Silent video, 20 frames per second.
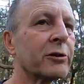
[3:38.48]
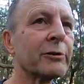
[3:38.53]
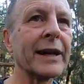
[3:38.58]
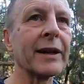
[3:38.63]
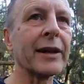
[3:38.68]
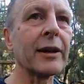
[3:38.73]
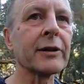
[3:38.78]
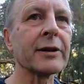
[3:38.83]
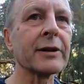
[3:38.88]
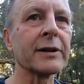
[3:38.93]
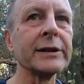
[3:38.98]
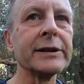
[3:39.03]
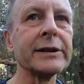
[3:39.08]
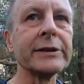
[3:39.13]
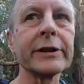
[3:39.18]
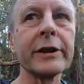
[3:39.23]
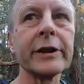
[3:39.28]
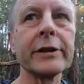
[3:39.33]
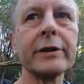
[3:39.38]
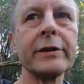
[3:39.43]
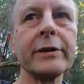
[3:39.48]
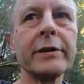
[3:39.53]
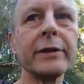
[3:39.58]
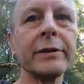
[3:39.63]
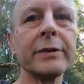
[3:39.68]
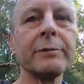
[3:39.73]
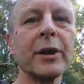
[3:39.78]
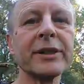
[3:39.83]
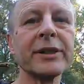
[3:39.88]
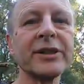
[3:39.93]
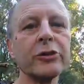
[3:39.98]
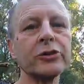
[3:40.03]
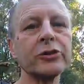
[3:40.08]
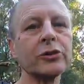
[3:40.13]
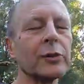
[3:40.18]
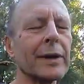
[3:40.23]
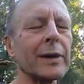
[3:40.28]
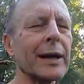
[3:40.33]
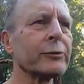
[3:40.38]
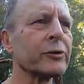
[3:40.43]
ran locally, so my
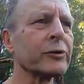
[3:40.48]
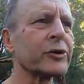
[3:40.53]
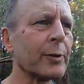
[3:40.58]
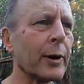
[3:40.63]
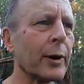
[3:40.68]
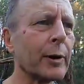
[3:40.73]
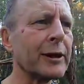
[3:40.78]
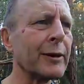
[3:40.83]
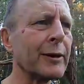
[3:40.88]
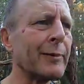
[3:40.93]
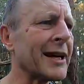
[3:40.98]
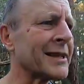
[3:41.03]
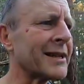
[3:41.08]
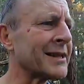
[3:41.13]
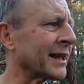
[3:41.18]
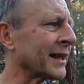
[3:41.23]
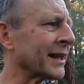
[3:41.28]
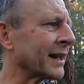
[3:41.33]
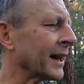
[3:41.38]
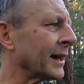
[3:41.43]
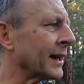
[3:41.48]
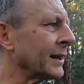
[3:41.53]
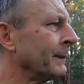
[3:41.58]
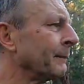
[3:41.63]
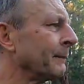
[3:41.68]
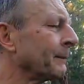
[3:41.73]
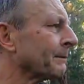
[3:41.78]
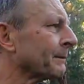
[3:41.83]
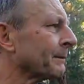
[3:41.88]
total run was probably about 10k,